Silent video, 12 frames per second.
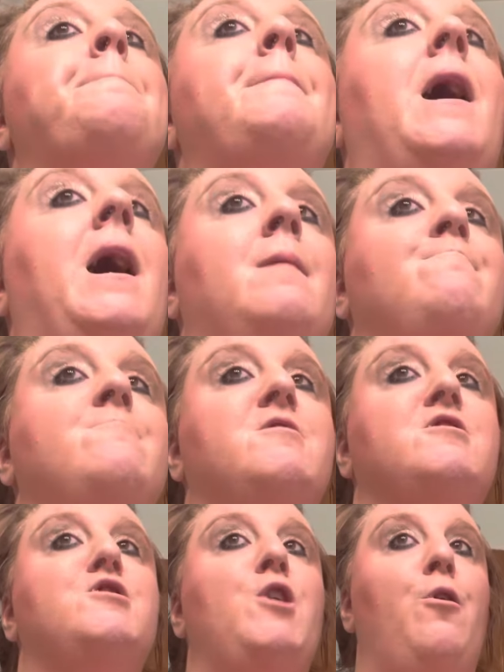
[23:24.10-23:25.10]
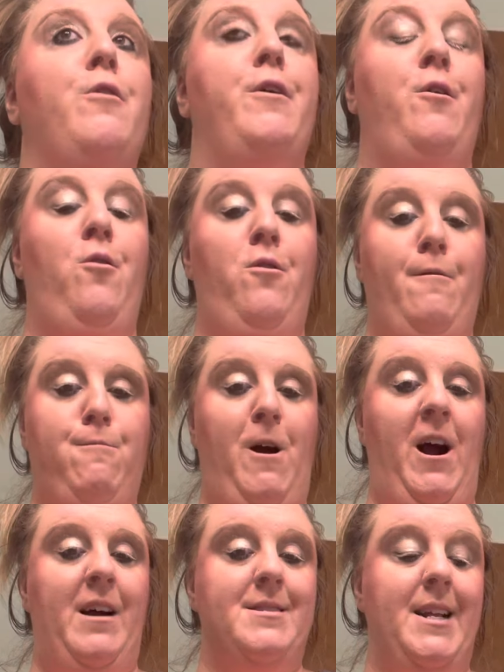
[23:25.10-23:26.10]
um, to show you the
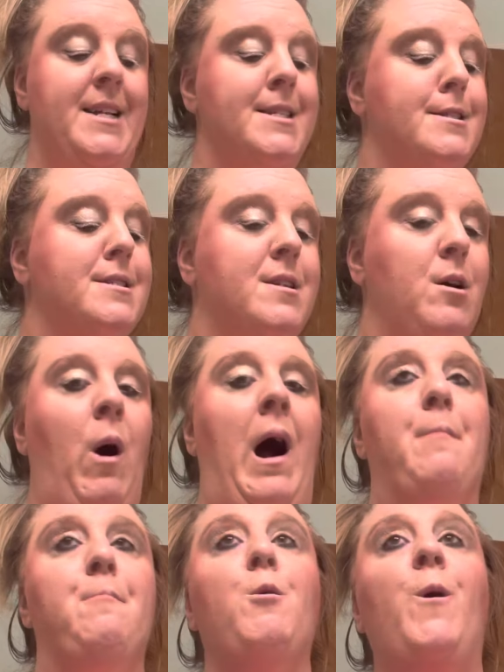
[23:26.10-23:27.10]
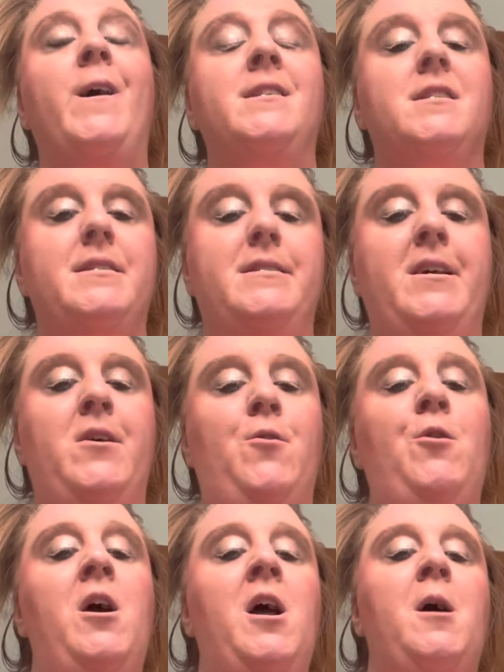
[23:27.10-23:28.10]
process. So I'm going to
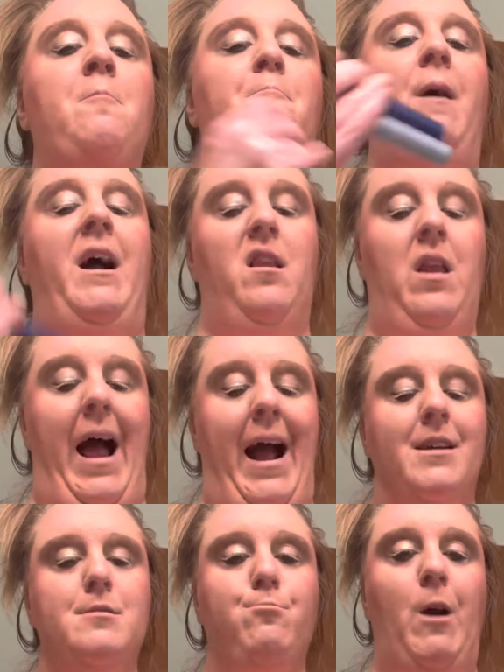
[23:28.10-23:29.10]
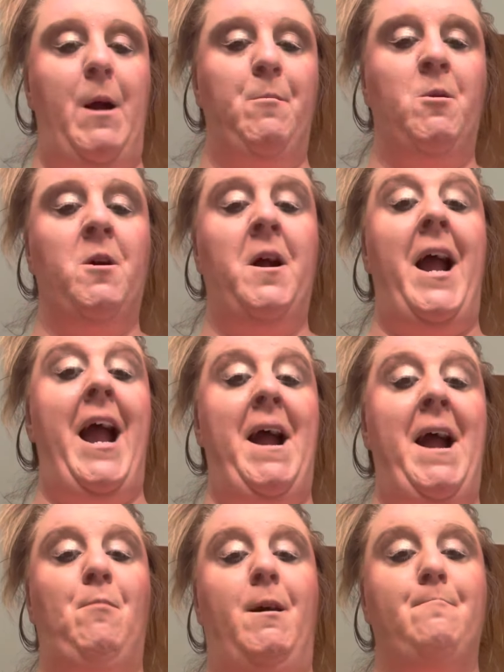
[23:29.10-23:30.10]
do my lash primer
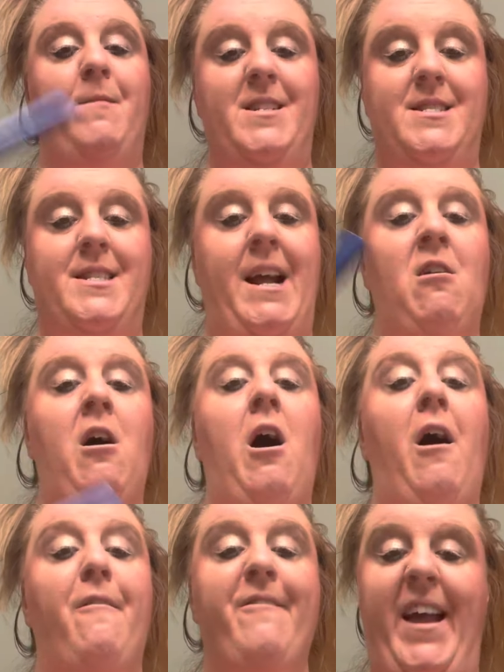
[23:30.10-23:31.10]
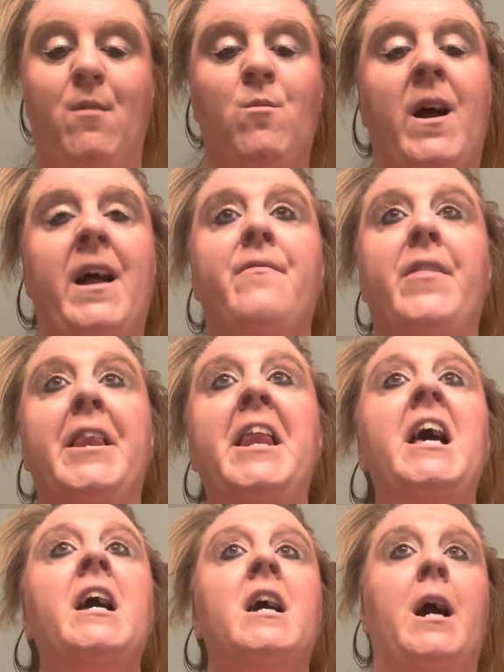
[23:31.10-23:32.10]
and my mascara off camera and
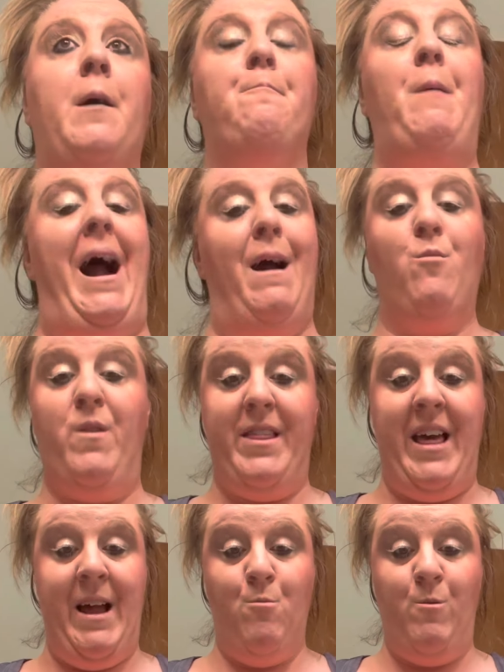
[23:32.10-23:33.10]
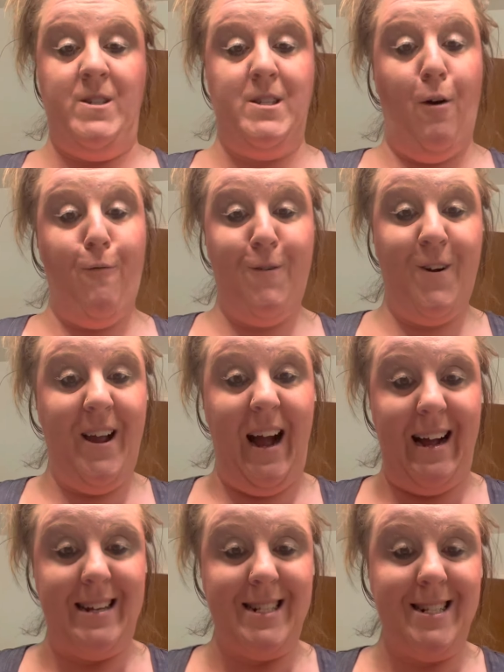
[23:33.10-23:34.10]
come back with the end result for you
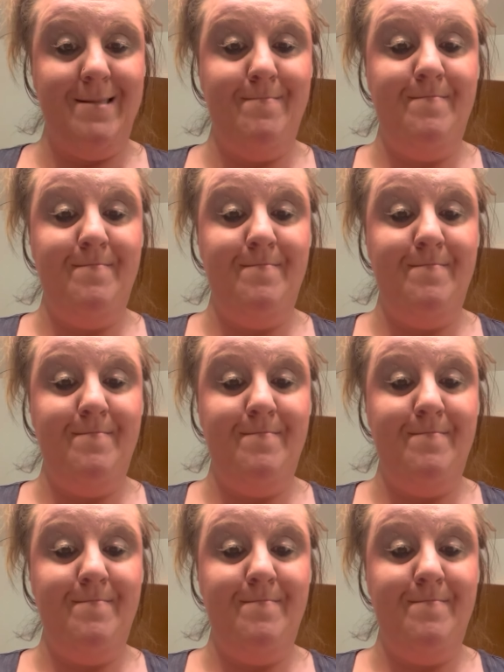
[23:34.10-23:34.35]
guys.